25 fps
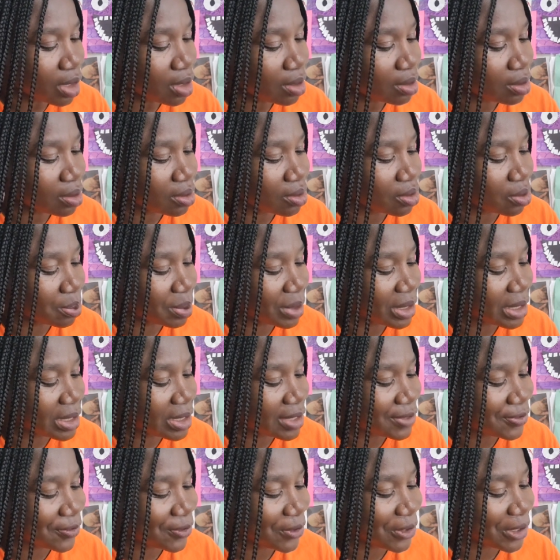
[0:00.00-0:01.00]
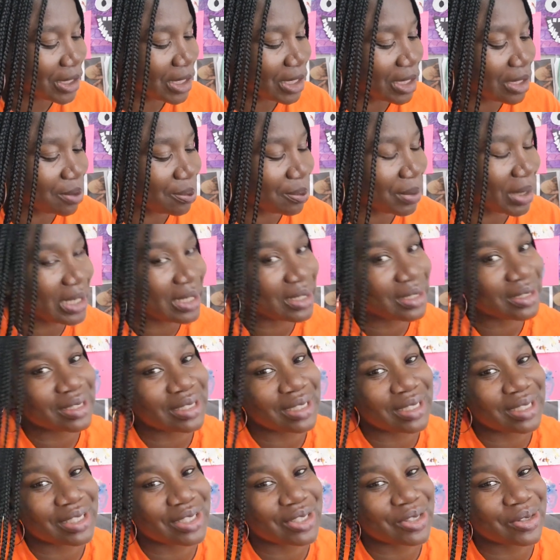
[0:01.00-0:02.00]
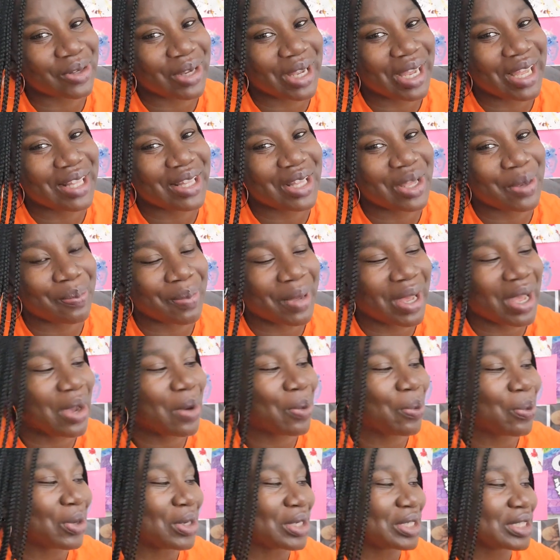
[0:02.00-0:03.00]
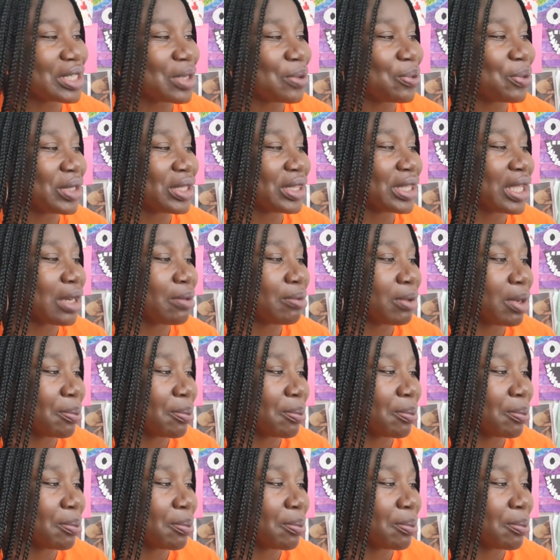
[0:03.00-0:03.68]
little piece for them and just showing how their mind works and what they